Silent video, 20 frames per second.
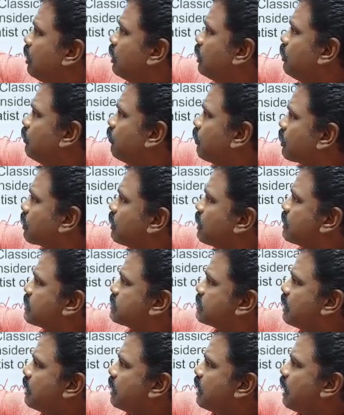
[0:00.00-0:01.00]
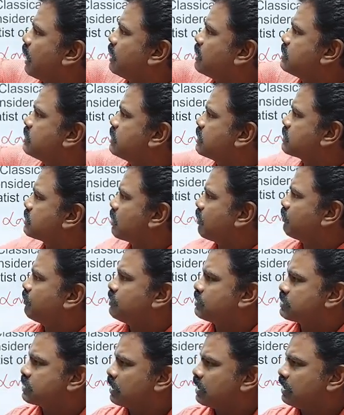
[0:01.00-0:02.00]
He worked as a ICS
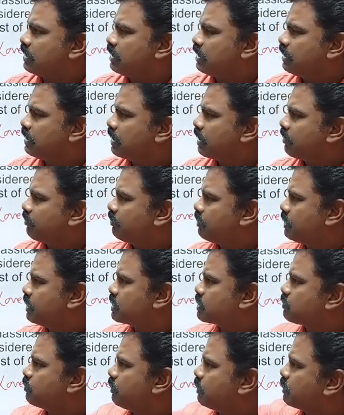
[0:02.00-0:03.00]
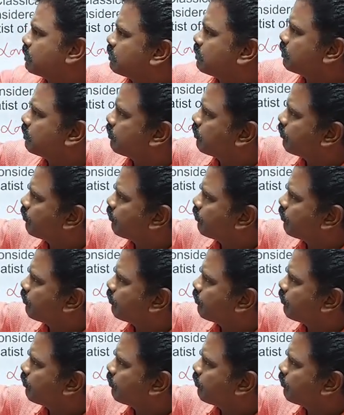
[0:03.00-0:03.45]
officer in India, V.A. Smith.